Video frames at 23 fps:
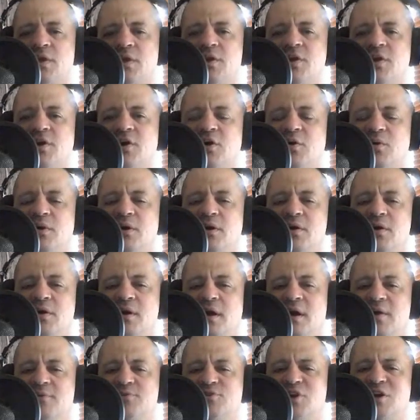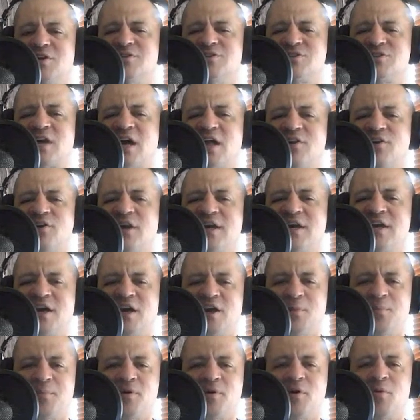You know, John Scholar, he
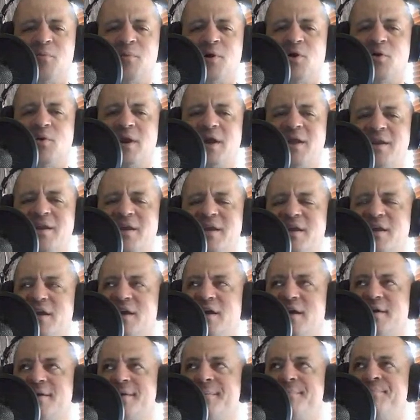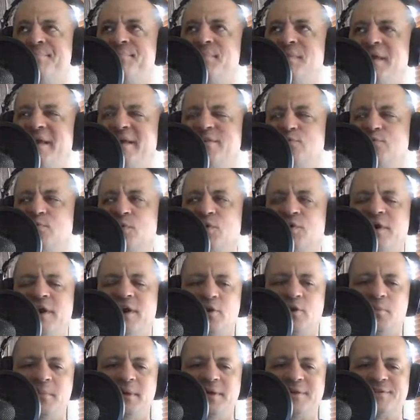cut a promo, and he's real
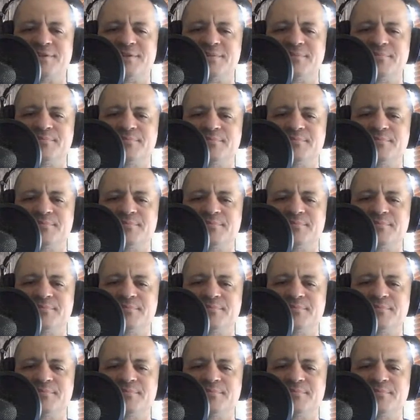hit or miss.